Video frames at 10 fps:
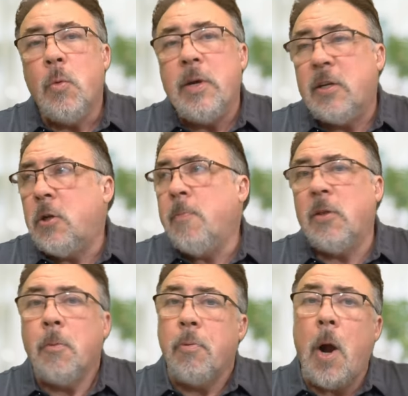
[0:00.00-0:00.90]
we assume
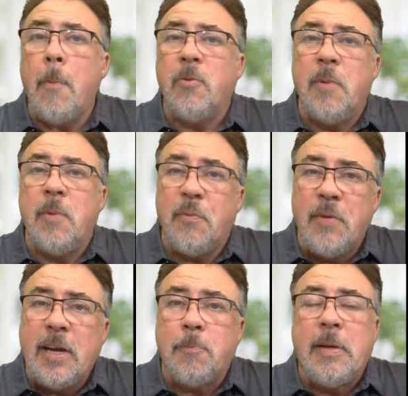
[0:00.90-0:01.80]
that the problem's been
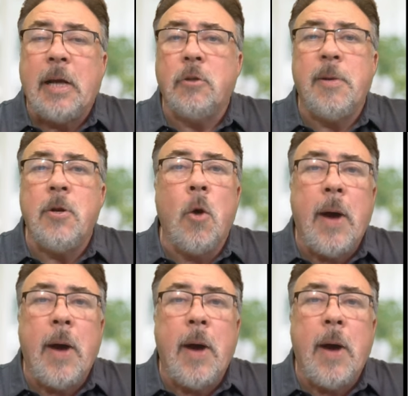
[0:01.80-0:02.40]
fixed because there's been